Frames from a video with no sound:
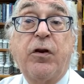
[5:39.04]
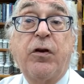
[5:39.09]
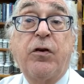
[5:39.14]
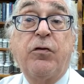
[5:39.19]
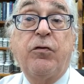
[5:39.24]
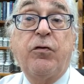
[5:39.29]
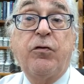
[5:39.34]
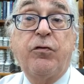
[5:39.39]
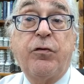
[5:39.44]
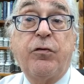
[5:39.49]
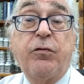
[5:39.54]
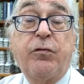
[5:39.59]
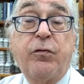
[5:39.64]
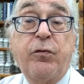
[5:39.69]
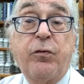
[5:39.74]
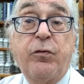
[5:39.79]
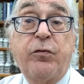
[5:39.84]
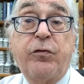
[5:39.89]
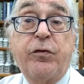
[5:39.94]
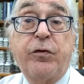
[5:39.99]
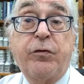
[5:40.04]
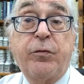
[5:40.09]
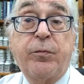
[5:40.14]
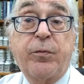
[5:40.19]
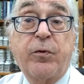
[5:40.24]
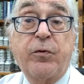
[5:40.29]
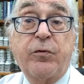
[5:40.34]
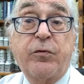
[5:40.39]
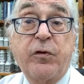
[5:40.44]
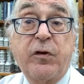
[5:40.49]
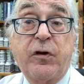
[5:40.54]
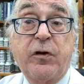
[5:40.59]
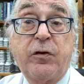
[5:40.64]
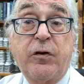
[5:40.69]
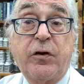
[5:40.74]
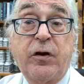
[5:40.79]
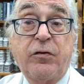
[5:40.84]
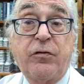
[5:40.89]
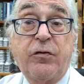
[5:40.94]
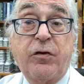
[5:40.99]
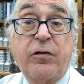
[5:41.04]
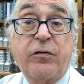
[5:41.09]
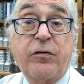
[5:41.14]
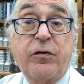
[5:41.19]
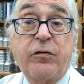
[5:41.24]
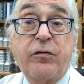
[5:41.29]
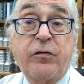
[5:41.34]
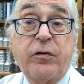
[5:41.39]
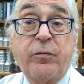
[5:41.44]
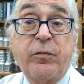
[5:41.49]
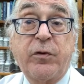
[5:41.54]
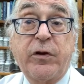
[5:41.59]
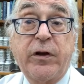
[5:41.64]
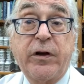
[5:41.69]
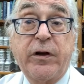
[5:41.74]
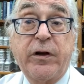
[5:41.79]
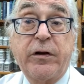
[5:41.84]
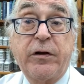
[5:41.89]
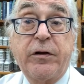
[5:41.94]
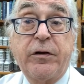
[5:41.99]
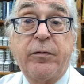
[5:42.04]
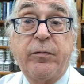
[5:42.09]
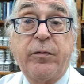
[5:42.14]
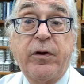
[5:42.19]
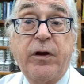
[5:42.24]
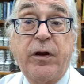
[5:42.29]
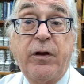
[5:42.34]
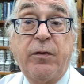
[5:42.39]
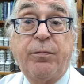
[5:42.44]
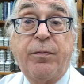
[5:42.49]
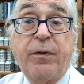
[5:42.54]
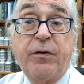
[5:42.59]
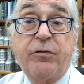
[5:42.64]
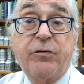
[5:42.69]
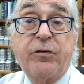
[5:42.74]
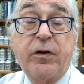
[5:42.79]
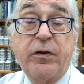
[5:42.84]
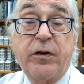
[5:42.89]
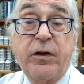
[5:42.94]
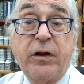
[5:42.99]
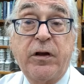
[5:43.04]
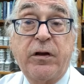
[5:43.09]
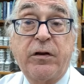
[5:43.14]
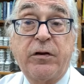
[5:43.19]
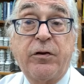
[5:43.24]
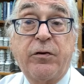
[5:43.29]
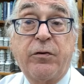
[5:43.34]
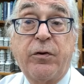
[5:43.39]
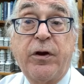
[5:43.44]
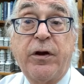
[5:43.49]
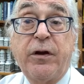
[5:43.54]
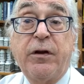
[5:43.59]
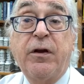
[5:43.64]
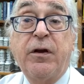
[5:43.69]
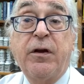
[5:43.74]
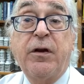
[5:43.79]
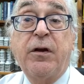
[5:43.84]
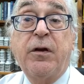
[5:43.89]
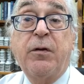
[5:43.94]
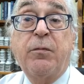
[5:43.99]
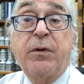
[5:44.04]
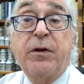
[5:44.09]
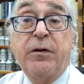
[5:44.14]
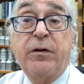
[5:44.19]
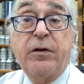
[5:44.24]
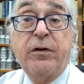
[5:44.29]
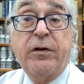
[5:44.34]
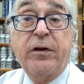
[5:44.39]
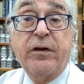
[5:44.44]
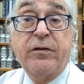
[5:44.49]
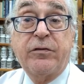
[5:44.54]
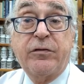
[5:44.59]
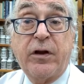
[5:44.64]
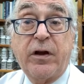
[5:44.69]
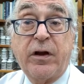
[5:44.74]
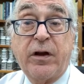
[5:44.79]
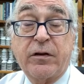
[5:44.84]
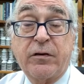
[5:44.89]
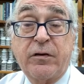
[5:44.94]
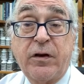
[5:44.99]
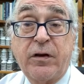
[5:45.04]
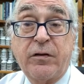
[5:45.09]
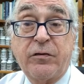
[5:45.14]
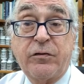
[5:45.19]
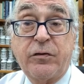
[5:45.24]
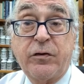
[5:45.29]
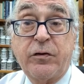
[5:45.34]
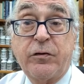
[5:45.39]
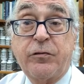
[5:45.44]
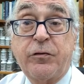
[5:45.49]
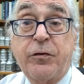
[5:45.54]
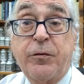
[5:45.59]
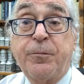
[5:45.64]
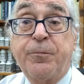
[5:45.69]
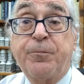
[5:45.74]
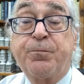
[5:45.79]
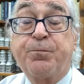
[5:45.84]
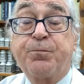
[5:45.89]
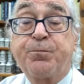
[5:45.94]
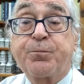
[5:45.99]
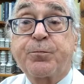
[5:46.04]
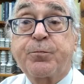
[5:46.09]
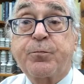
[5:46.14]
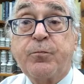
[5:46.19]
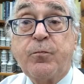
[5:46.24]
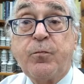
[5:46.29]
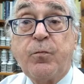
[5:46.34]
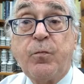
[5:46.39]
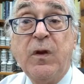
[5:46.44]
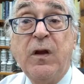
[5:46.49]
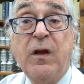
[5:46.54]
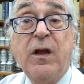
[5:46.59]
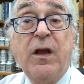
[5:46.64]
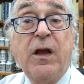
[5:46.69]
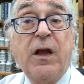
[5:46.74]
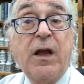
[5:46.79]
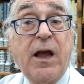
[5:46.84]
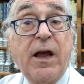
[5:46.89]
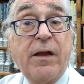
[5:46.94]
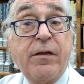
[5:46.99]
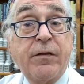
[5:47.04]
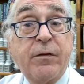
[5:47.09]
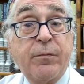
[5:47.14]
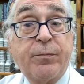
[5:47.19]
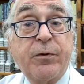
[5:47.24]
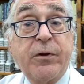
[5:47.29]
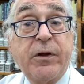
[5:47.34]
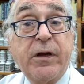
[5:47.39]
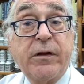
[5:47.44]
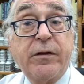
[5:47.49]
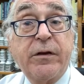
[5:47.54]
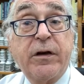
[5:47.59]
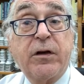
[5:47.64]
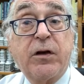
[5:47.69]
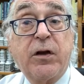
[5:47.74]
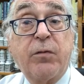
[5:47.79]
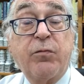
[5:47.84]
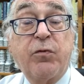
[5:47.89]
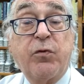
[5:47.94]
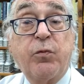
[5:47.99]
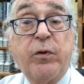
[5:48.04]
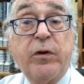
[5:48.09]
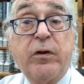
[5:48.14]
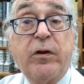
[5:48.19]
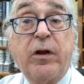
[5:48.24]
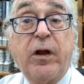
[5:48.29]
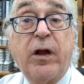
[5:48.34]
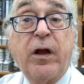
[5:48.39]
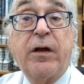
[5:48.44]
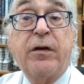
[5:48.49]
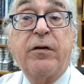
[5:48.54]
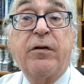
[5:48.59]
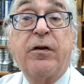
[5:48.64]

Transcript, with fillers: using foods that the person can digest, assimilate, and eliminate based on the L R A by ELISA ACT test system. And the plan that comes with that,